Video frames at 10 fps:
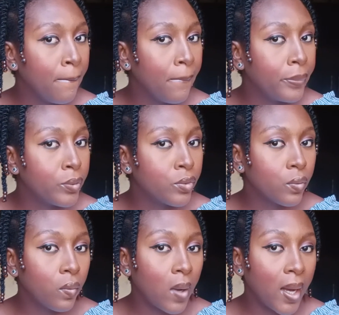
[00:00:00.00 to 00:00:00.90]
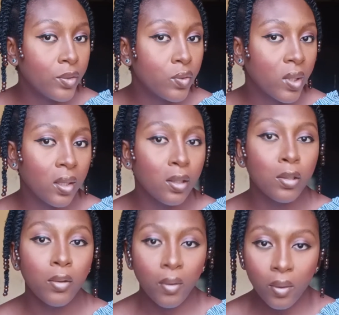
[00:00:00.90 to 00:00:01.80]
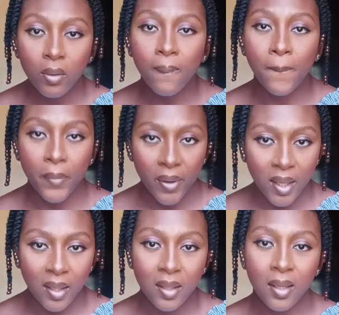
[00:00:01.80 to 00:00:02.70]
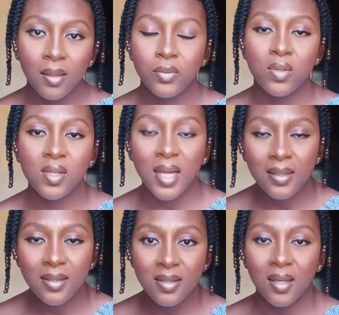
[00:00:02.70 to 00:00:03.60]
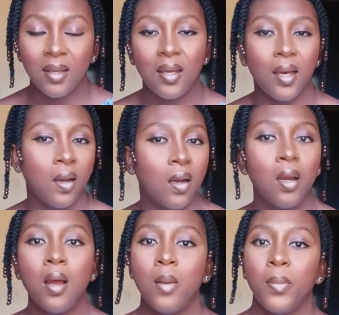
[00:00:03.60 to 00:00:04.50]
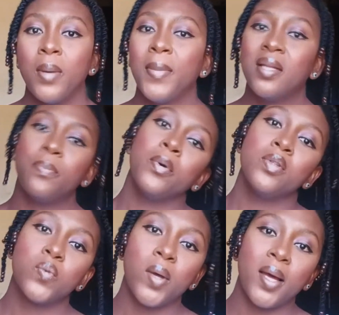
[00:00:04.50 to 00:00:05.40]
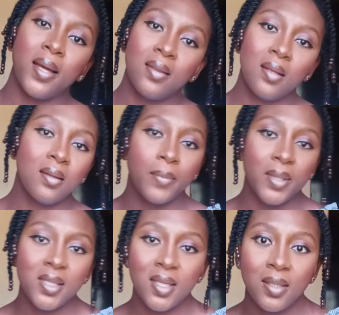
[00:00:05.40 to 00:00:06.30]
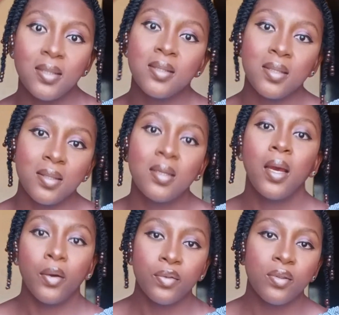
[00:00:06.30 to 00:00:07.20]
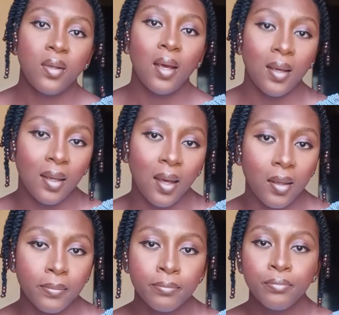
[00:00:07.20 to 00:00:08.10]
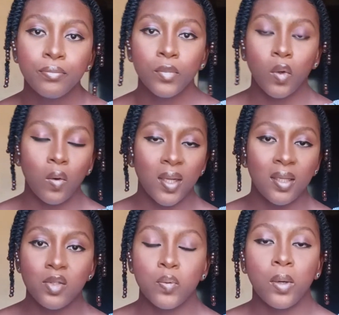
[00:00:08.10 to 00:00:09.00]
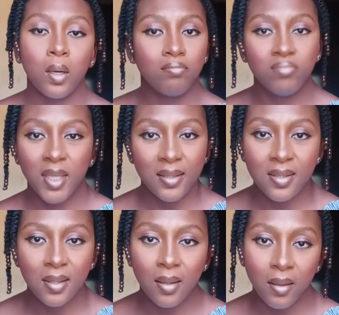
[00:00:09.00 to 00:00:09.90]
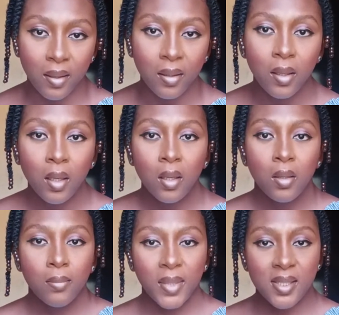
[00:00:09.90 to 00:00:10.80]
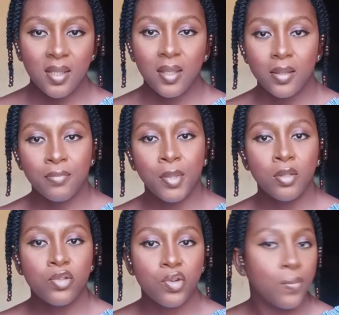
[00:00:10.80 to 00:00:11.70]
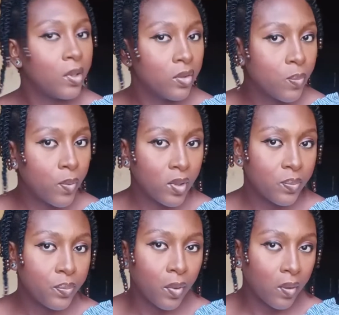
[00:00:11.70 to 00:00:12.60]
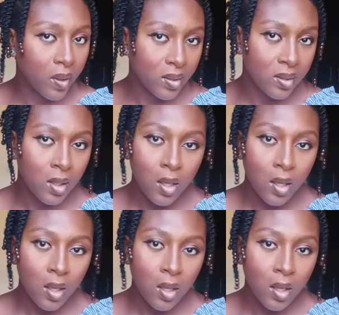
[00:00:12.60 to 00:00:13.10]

So I took a long break to start skincare. But I'm at the point where I think that my skin is healthy again, or at least we're getting there. My skin has made tremendous progress.